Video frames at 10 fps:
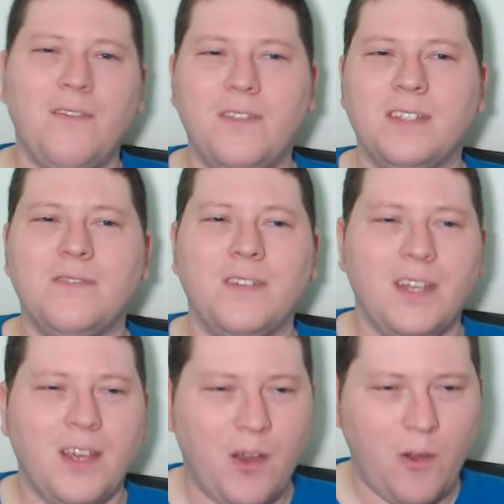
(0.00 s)
of this
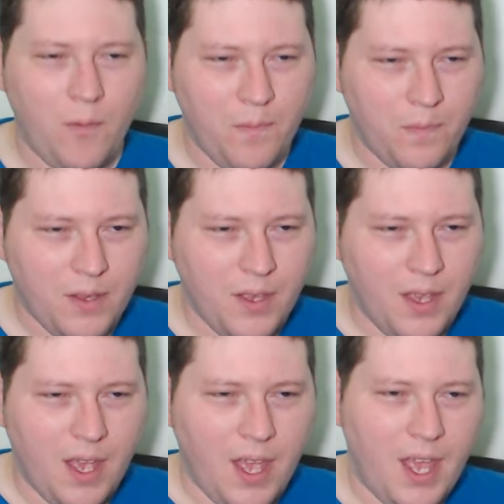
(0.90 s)
video,
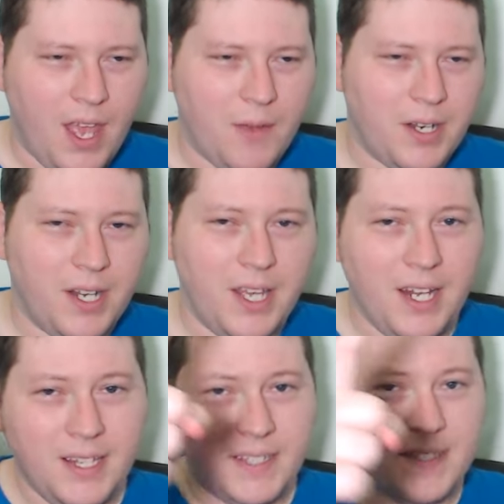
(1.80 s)
and we're going to get
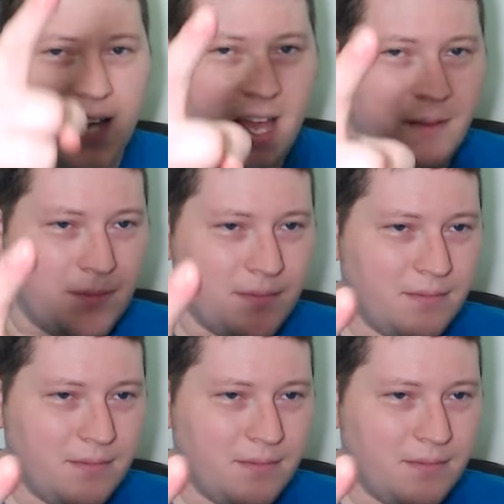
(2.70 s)
it this time.